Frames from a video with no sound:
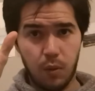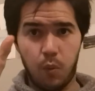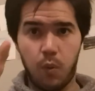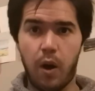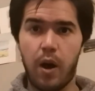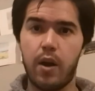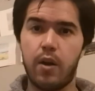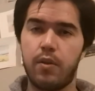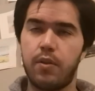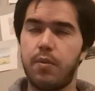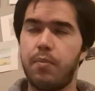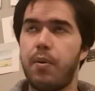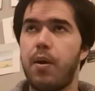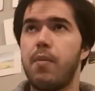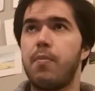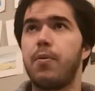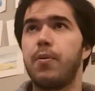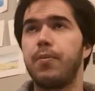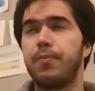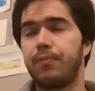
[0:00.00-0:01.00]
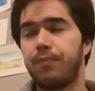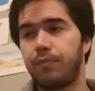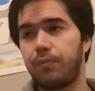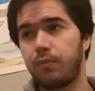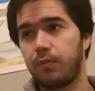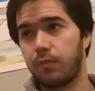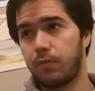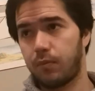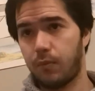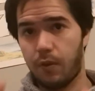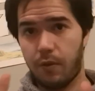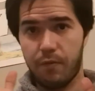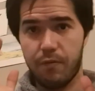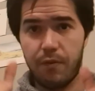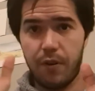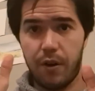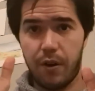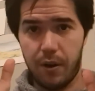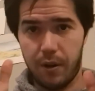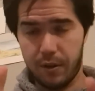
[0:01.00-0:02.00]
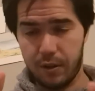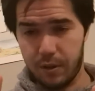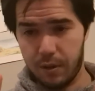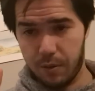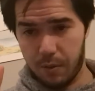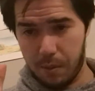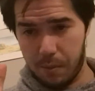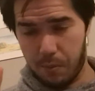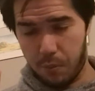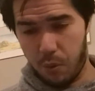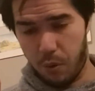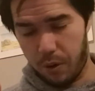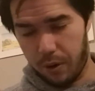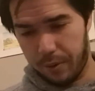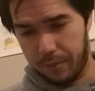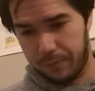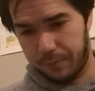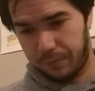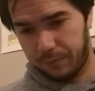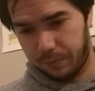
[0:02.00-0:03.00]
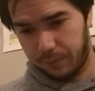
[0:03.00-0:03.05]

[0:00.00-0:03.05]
white on the paper. Very important.